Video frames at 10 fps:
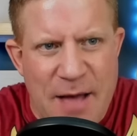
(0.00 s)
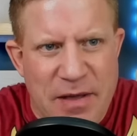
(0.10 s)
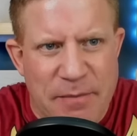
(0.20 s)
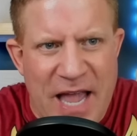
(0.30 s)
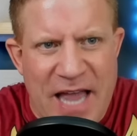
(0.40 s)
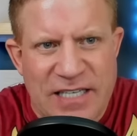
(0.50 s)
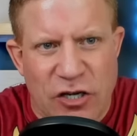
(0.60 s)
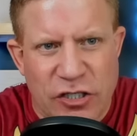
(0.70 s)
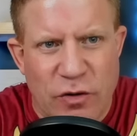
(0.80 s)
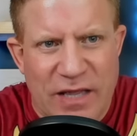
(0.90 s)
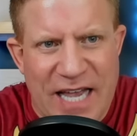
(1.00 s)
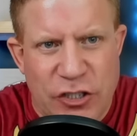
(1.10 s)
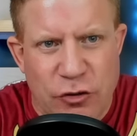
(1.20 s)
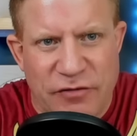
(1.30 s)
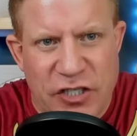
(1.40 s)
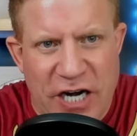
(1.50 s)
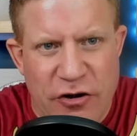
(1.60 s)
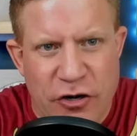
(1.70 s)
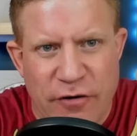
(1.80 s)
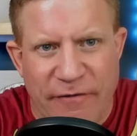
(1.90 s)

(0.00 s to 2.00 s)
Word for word: McMahon is also alleged to have shared nude